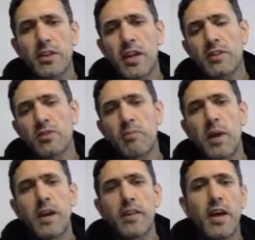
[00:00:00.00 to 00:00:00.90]
things are a
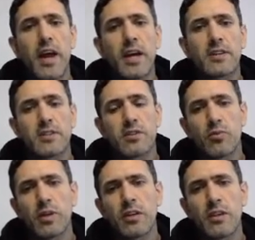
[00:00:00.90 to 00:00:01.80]
pain in the ass in the
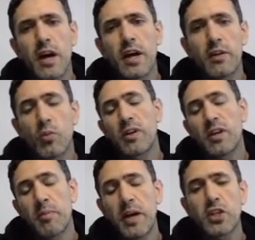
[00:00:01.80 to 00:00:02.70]
real line, one
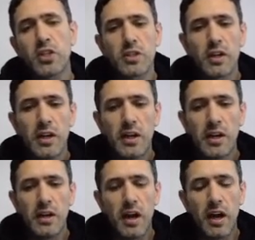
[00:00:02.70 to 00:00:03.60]
dimension.
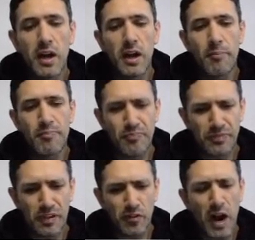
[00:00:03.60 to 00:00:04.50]

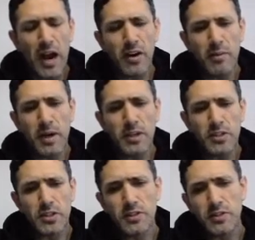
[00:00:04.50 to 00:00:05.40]
For higher
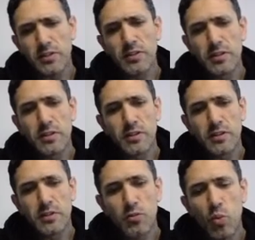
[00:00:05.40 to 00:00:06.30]
dimensions,
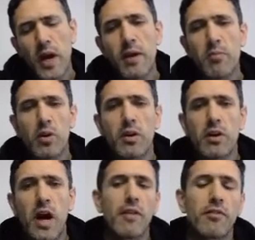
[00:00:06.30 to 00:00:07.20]
it's way more
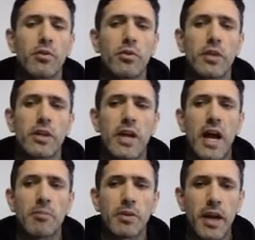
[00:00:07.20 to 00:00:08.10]
convoluted and
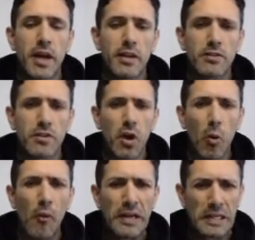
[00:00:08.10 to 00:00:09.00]
complicated.
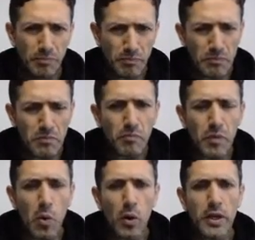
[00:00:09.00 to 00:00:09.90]
So
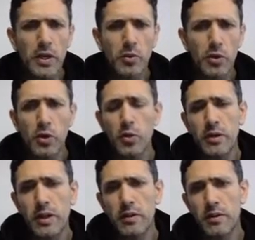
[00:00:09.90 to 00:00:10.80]
what you do
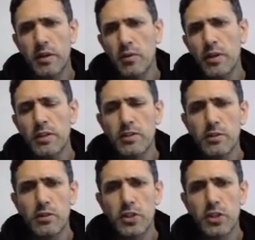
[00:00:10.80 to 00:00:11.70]
in
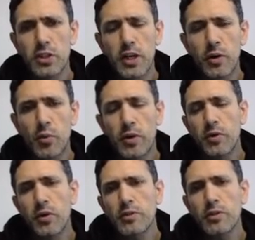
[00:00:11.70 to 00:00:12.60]
research when you
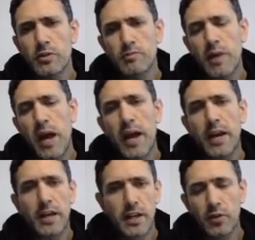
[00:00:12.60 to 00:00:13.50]
use
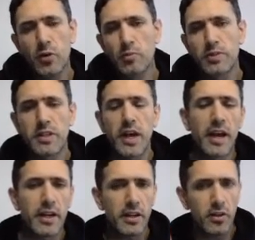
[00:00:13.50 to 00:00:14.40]
dyadic cubes and
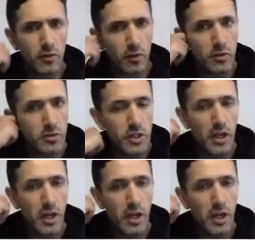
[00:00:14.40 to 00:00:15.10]
dyadic intervals,